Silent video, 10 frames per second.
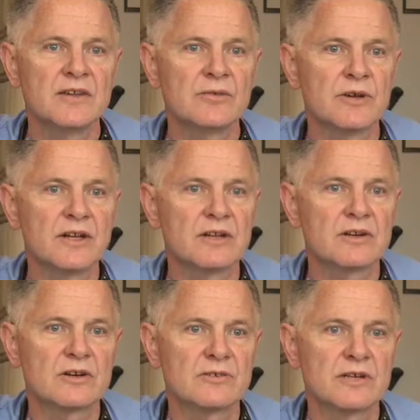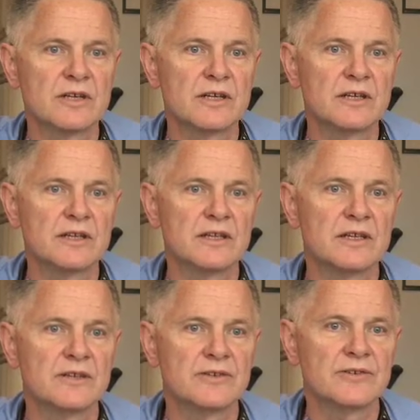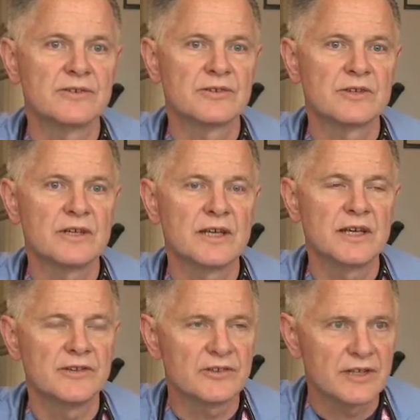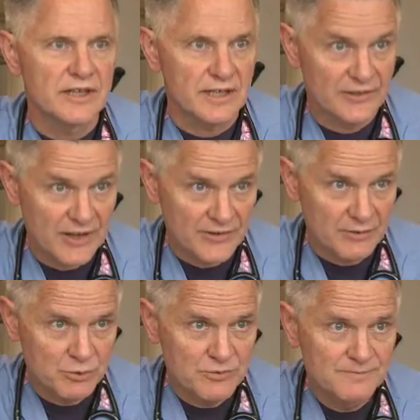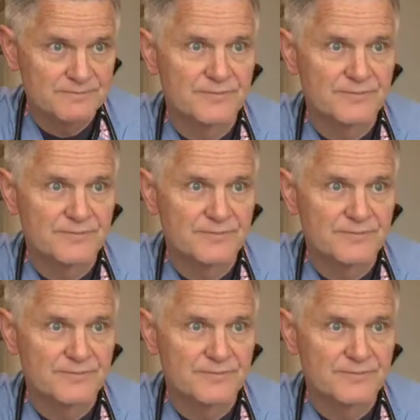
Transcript: The radial artery is easily accessible.